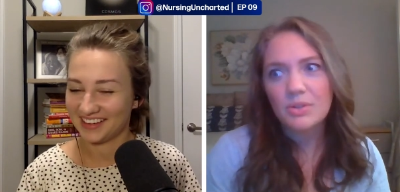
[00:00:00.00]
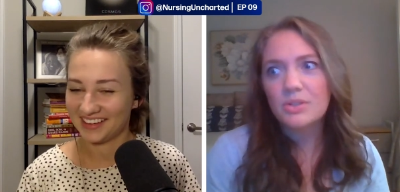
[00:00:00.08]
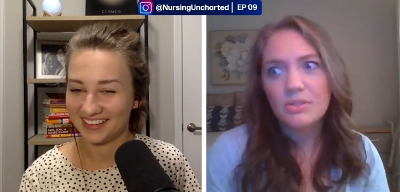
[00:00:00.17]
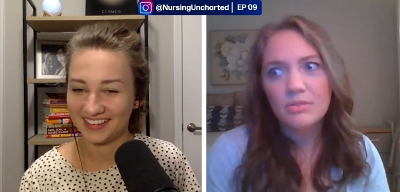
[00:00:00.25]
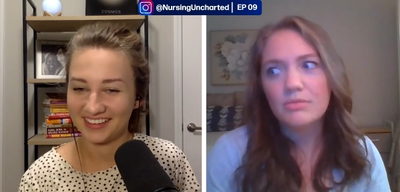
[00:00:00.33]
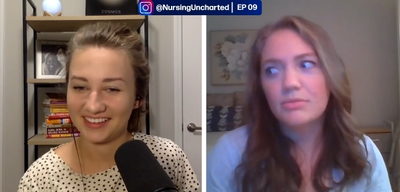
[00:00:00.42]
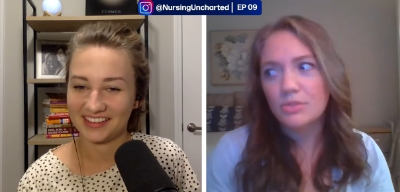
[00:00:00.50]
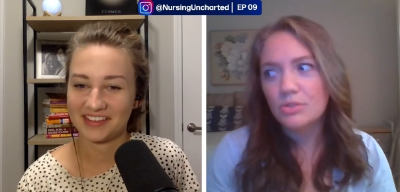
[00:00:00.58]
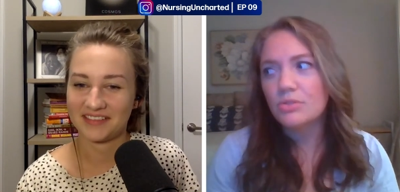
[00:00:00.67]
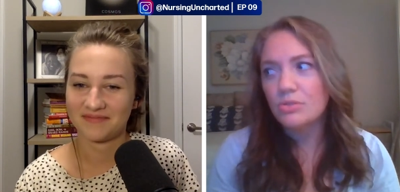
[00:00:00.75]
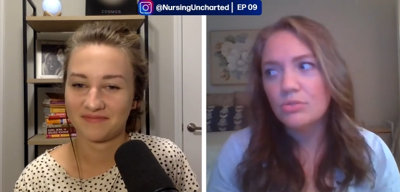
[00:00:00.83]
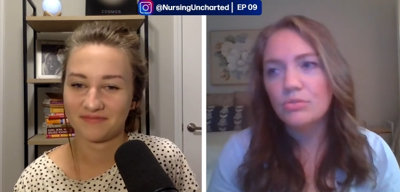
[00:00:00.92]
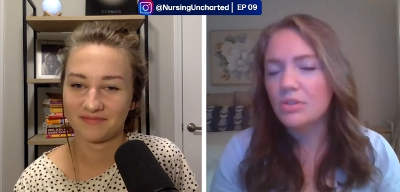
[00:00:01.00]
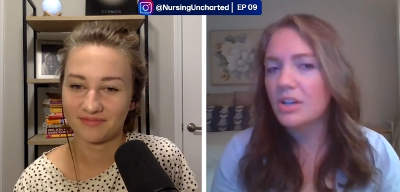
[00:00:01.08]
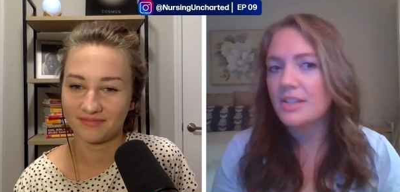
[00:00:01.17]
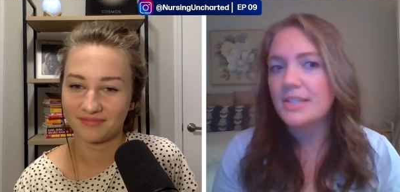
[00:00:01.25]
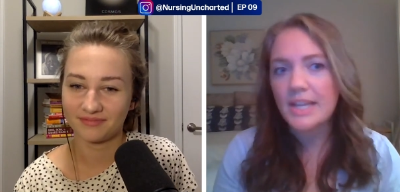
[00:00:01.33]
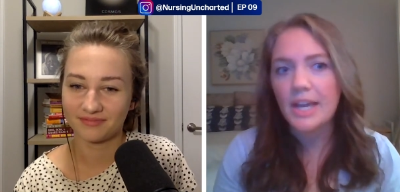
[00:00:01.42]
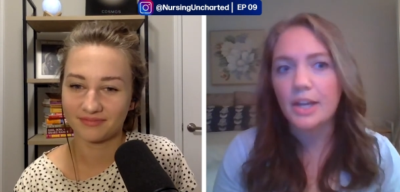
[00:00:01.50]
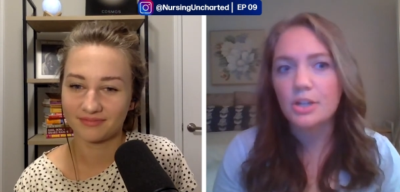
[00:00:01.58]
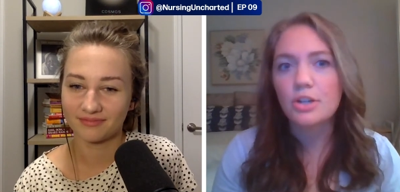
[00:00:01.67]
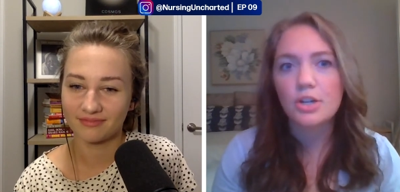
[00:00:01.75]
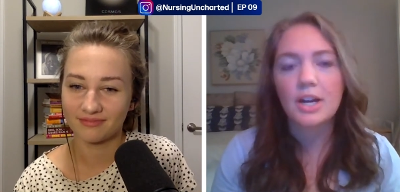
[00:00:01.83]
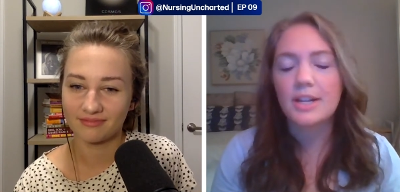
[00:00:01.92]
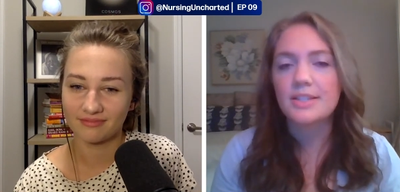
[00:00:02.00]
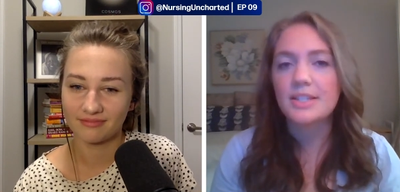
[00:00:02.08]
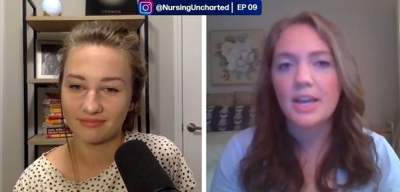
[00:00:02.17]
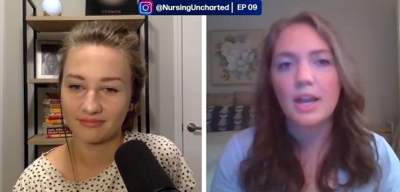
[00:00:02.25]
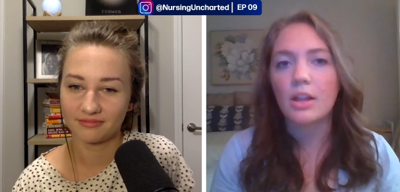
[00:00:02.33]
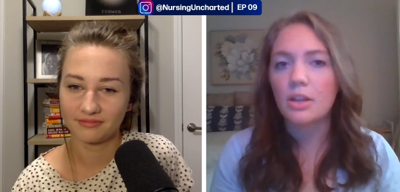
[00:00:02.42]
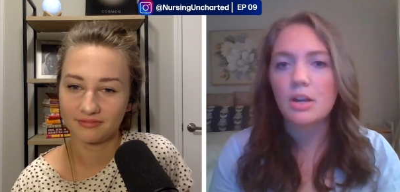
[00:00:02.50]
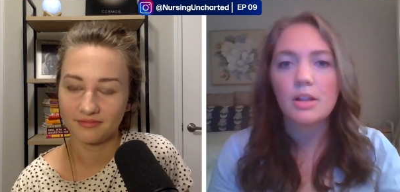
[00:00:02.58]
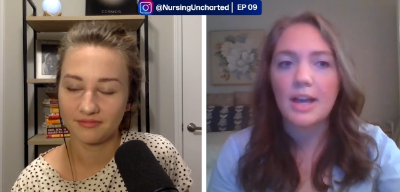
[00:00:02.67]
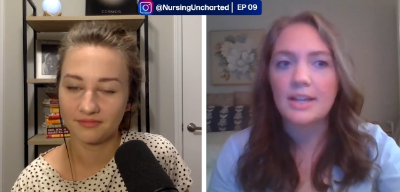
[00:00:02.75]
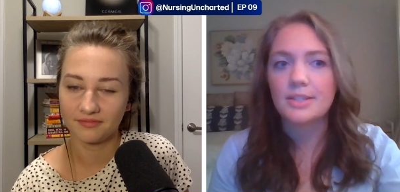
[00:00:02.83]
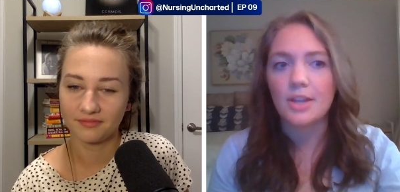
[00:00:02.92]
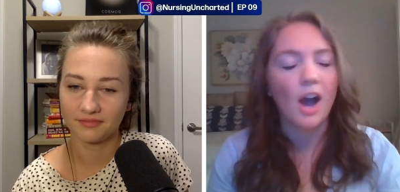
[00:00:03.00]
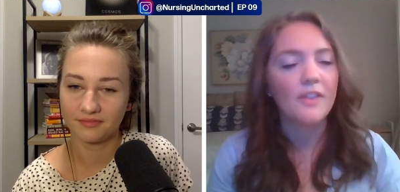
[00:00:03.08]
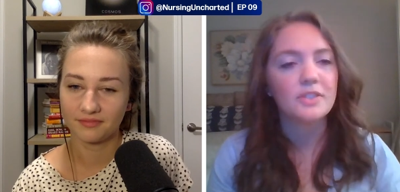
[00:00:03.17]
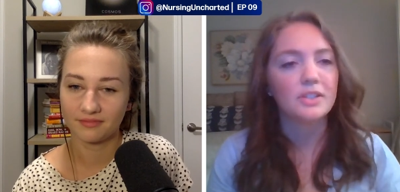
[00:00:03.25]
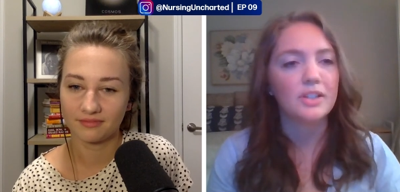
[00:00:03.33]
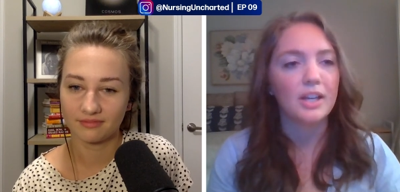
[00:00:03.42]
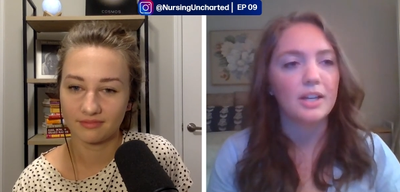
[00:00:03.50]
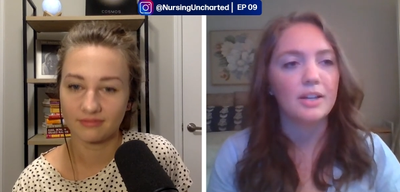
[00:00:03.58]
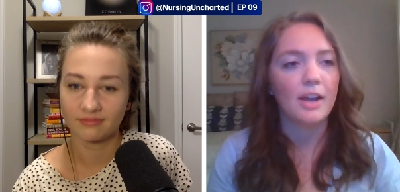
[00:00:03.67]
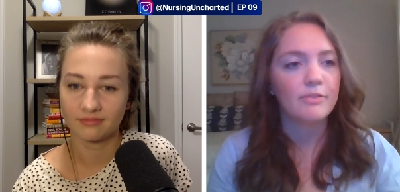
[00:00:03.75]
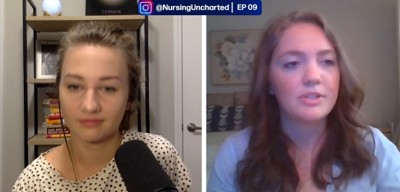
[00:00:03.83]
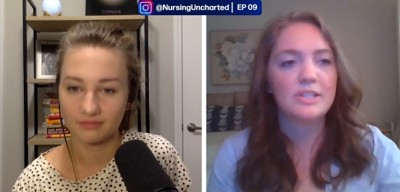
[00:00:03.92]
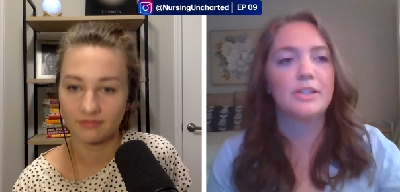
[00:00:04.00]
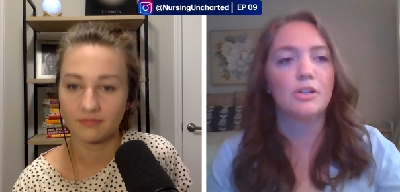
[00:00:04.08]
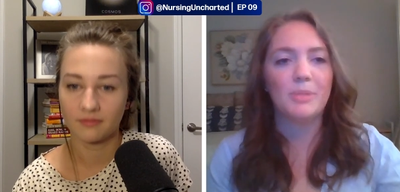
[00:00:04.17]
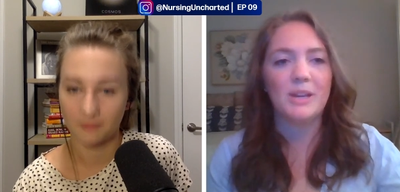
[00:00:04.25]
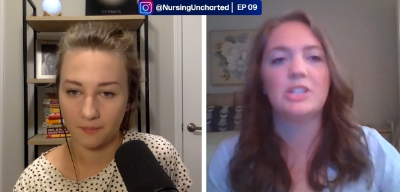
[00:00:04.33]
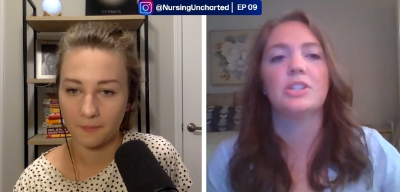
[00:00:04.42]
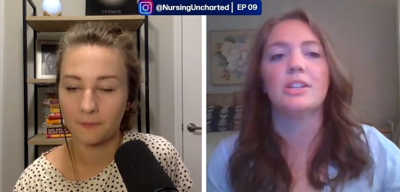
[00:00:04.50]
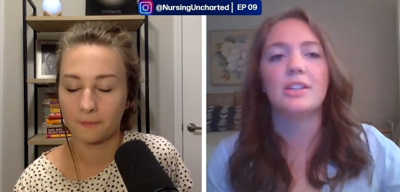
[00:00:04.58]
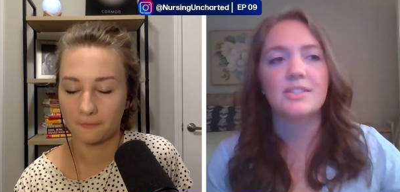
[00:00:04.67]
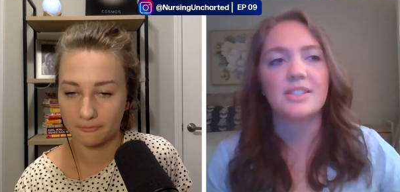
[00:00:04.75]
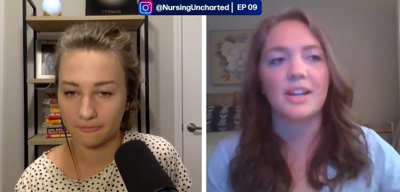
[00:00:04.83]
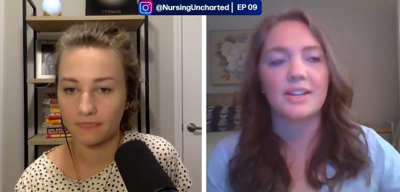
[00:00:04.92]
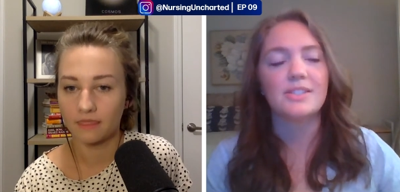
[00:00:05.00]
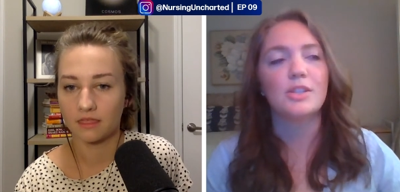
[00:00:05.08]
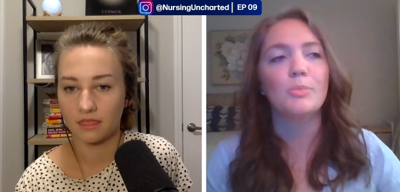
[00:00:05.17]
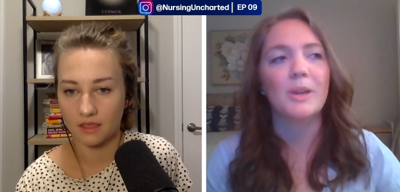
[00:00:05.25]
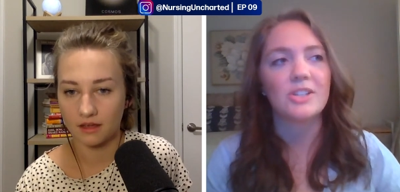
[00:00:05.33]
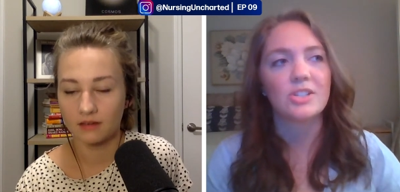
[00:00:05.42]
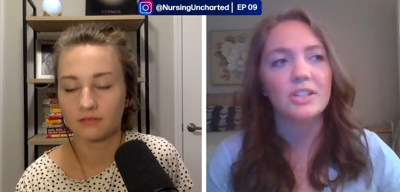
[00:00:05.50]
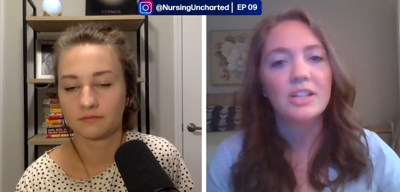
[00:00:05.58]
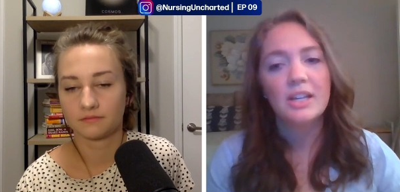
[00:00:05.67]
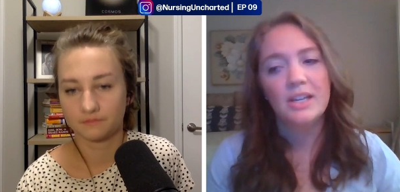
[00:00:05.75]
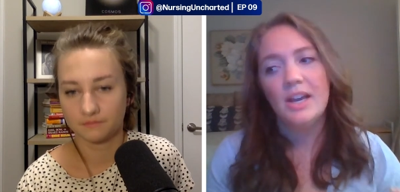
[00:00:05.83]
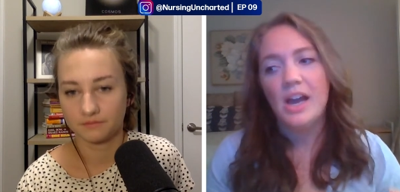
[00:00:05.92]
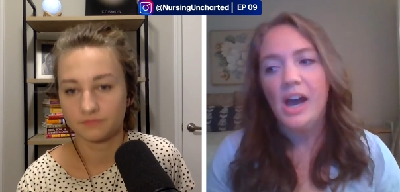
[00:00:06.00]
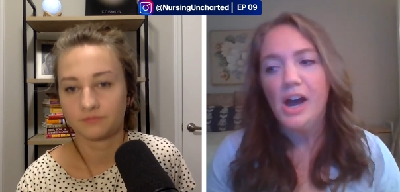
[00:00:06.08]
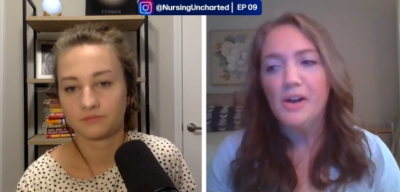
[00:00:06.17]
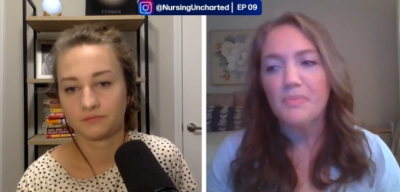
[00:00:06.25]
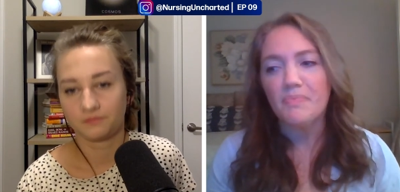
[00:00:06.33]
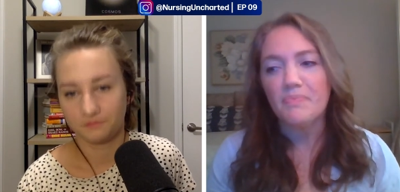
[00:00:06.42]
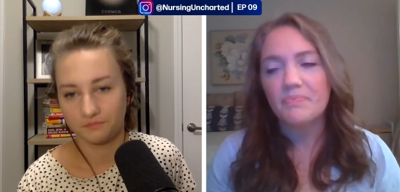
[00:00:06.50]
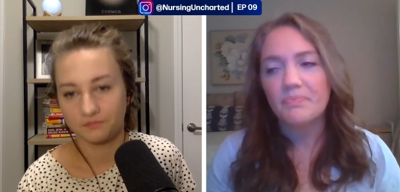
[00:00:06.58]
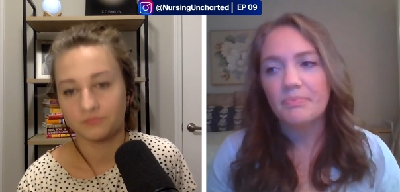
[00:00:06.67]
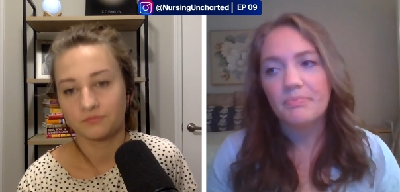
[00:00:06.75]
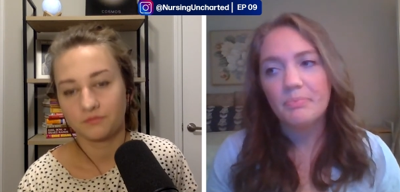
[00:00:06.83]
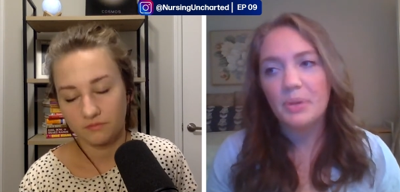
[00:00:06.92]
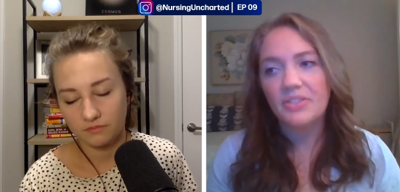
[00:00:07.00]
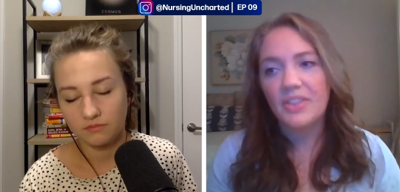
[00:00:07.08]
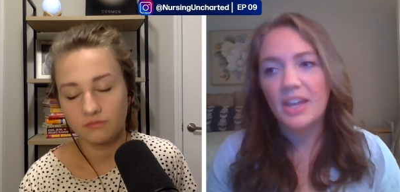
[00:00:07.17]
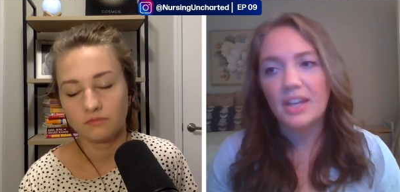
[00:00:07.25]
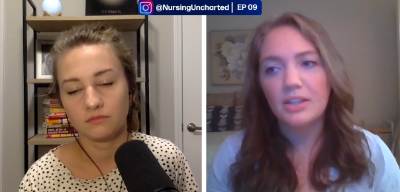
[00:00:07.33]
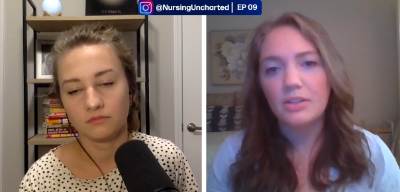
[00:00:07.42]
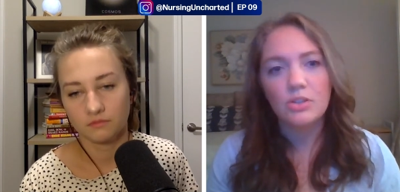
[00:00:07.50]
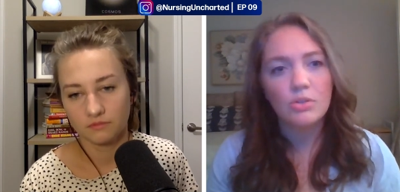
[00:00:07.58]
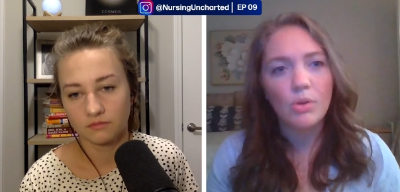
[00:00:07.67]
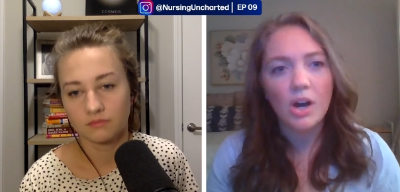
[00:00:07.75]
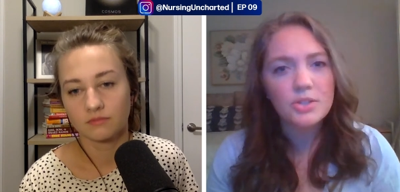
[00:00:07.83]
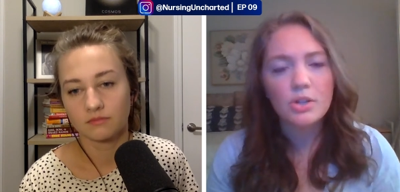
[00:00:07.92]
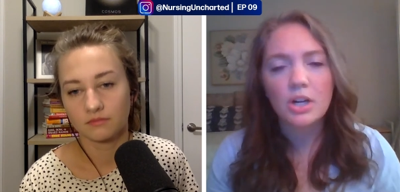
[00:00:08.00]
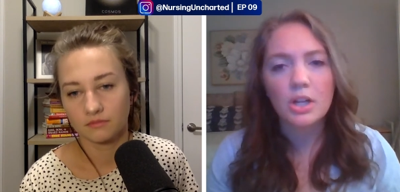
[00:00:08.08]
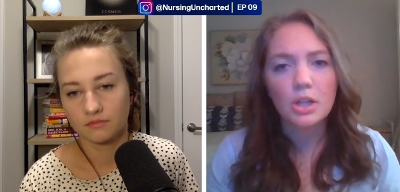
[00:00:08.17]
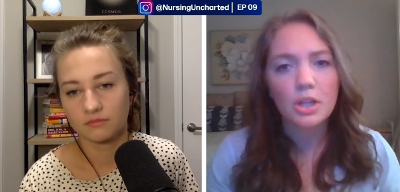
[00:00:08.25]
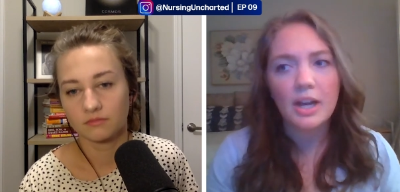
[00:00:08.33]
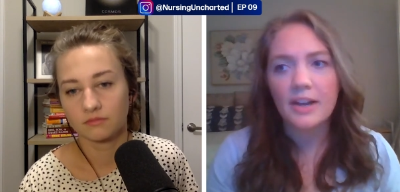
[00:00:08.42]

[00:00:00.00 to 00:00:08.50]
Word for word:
Speaker 1: you're gonna see it. You're gonna see it a little less often than every single patient is an ICU patient. But then you also are gonna